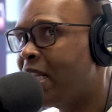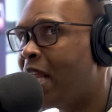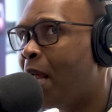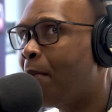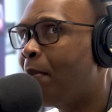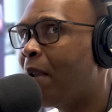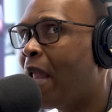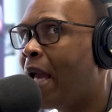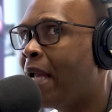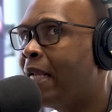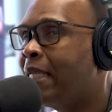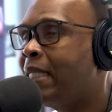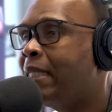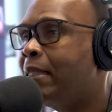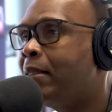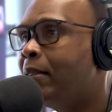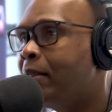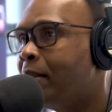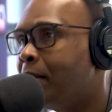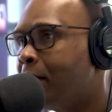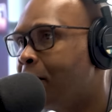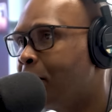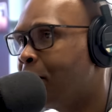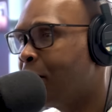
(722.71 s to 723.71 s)
and I'm like,
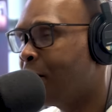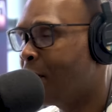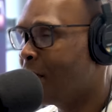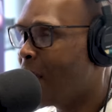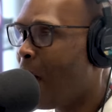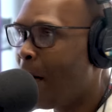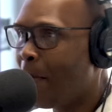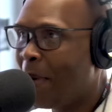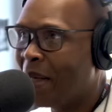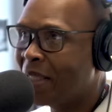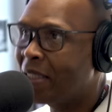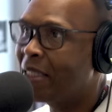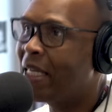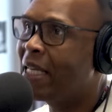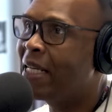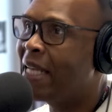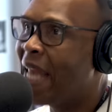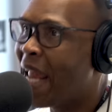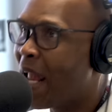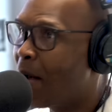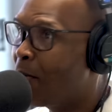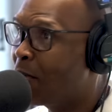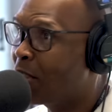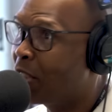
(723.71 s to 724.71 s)
I'm about to say
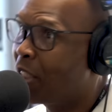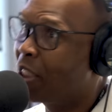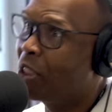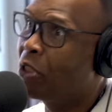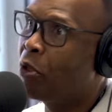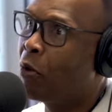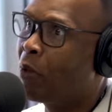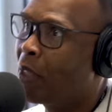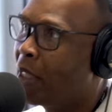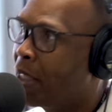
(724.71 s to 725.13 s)
damn, which is so